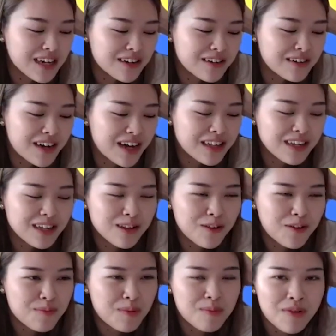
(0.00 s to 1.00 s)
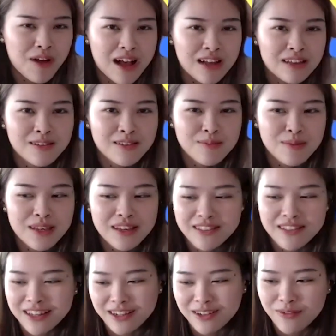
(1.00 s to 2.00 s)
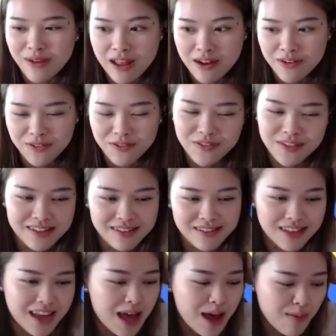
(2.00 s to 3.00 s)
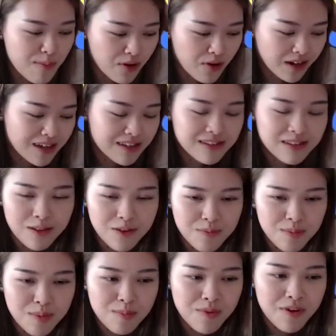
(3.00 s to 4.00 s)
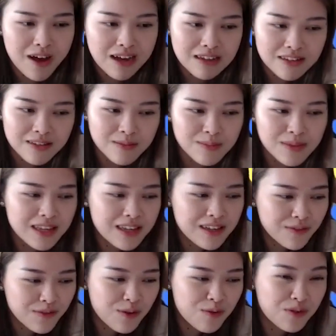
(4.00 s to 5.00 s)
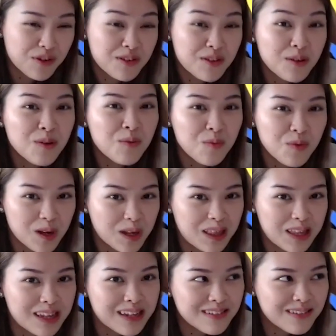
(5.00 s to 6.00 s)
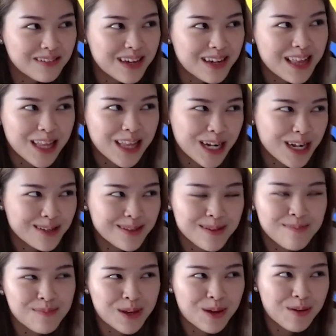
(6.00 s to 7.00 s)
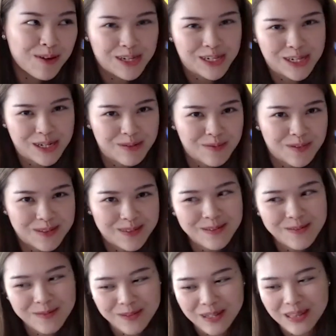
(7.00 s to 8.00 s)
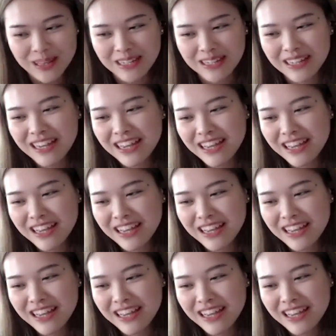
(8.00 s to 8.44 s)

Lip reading: I think a lot of people ask me, like, to end off this podcast, a lot of people ask me if it was worth it. Like, that's the big question. Was it worth it?